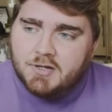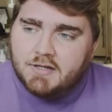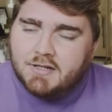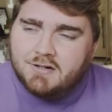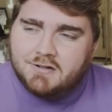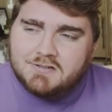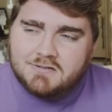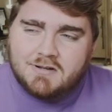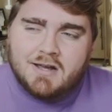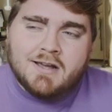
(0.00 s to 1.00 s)
but it
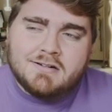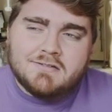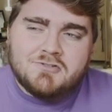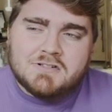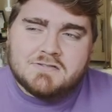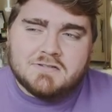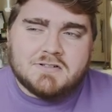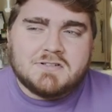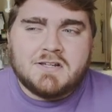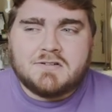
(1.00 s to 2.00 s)
also kind of just
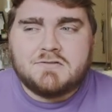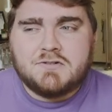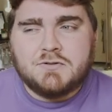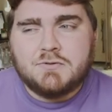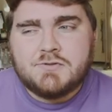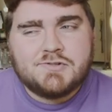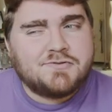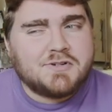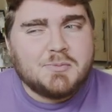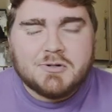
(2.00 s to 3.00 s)
looks like two
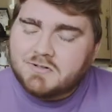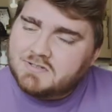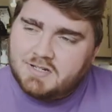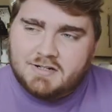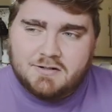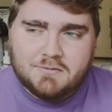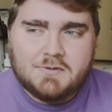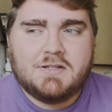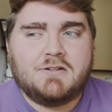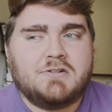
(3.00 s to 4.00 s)
streamers, and I don't
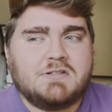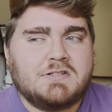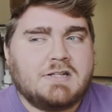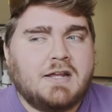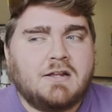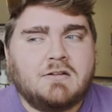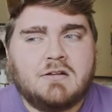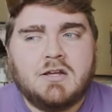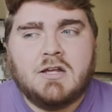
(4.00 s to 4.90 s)
really understand